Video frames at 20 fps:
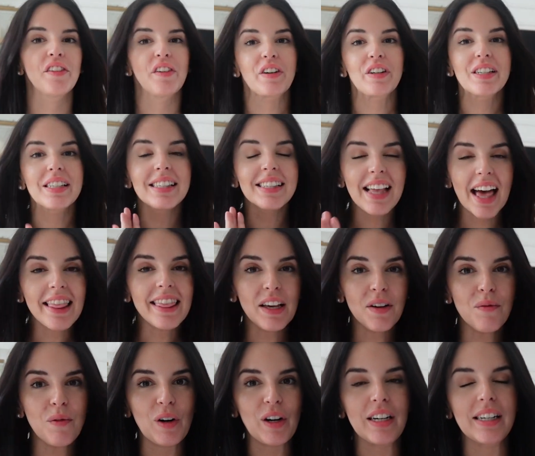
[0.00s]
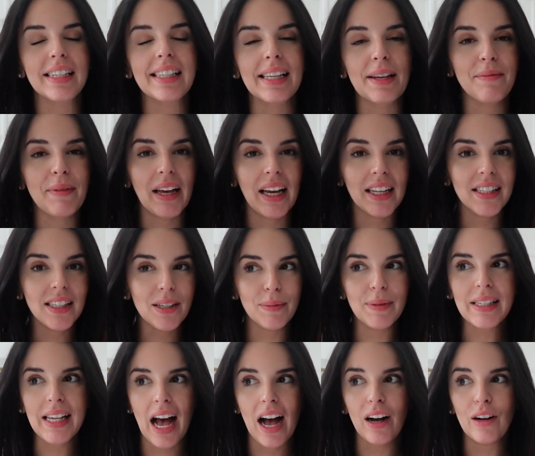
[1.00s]
There's nothing worse than being at
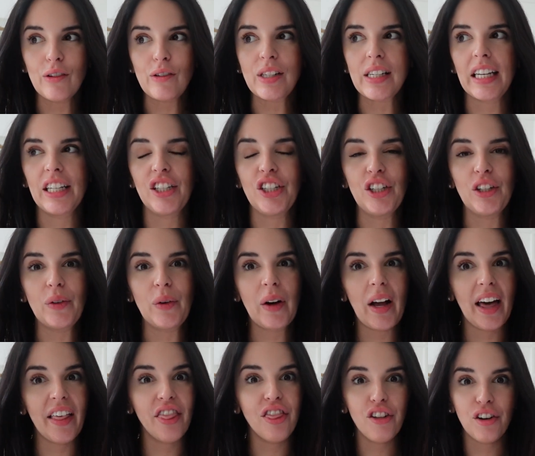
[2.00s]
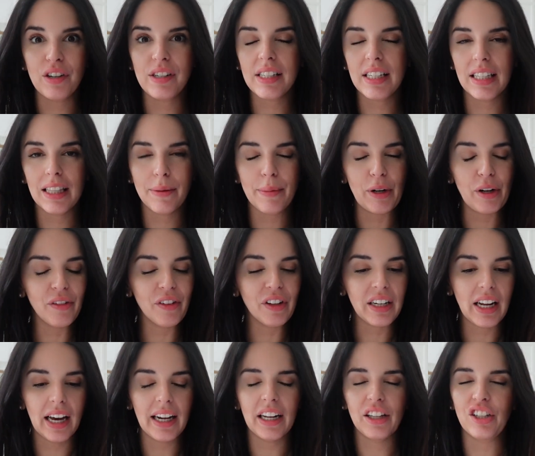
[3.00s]
someone's house and you get thirsty in the middle of the
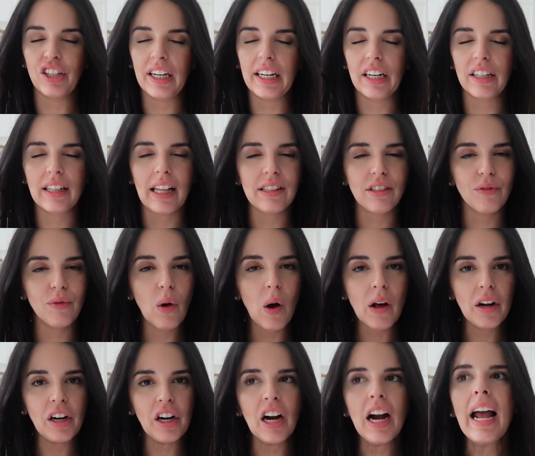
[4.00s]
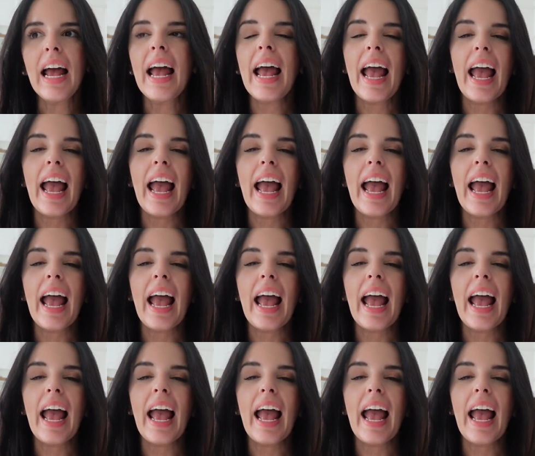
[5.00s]
night and you need a glass of water